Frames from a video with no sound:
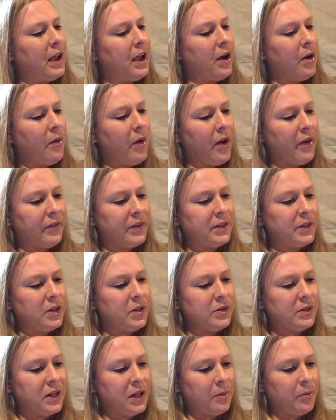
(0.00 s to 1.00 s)
How often do
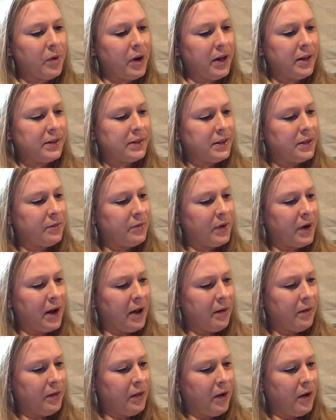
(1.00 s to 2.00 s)
you take breaks, and for
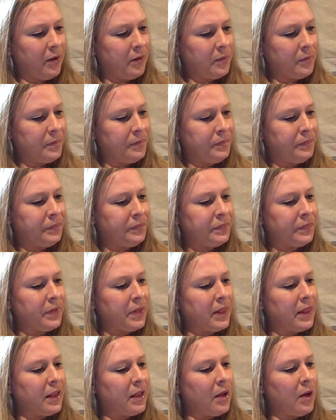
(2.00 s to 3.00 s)
how long?
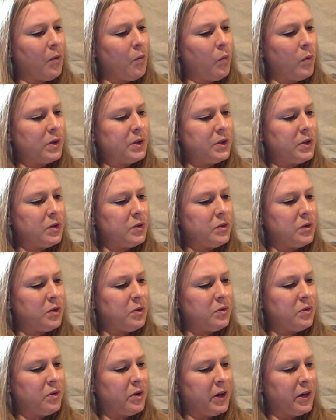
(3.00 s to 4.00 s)
What do you
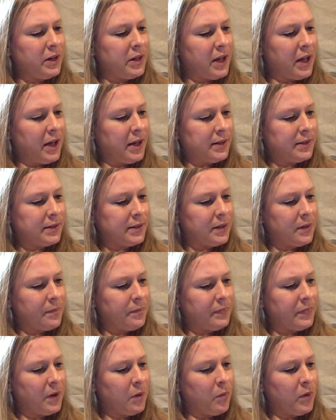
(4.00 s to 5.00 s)
do during tasks,
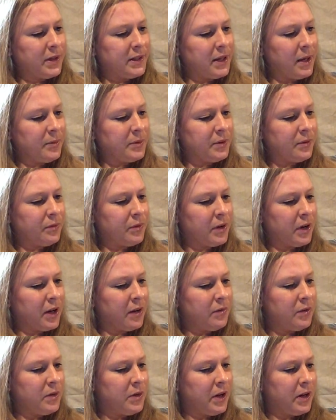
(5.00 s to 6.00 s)
and what types of work
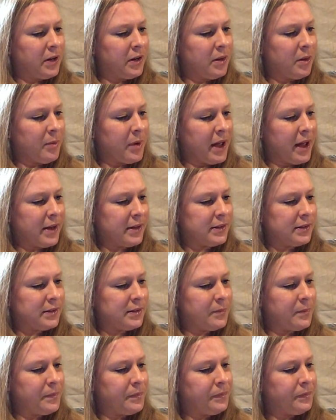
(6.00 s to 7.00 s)
have you done in the
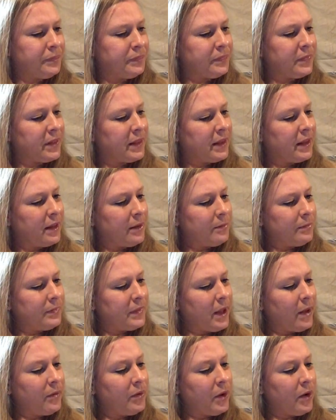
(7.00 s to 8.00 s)
past?
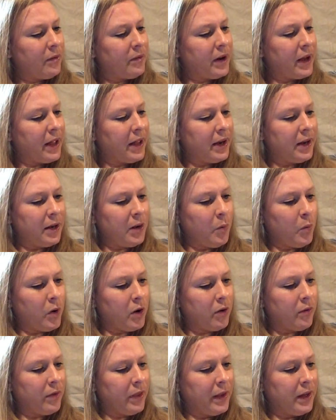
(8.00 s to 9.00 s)
Have you ever had any
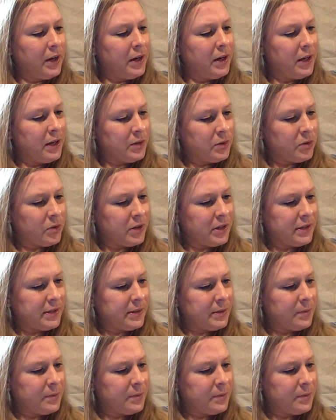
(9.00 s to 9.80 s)
work-related injuries?